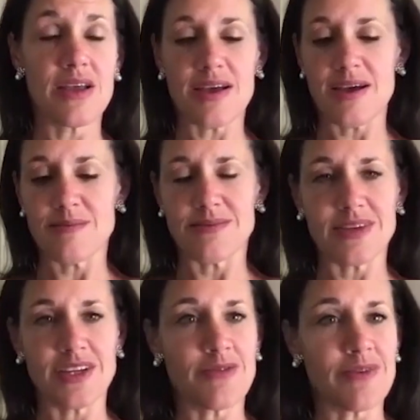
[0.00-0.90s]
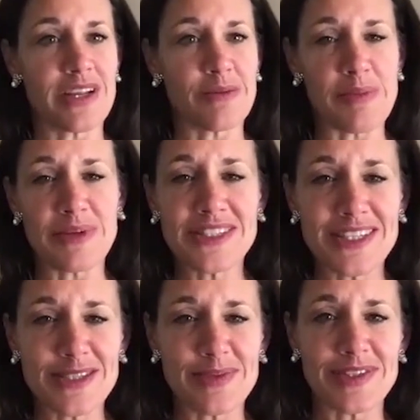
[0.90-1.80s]
Running my
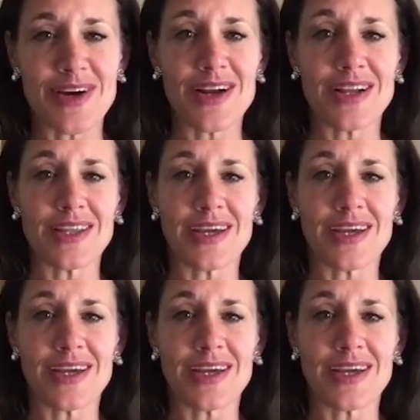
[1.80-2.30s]
business was hard.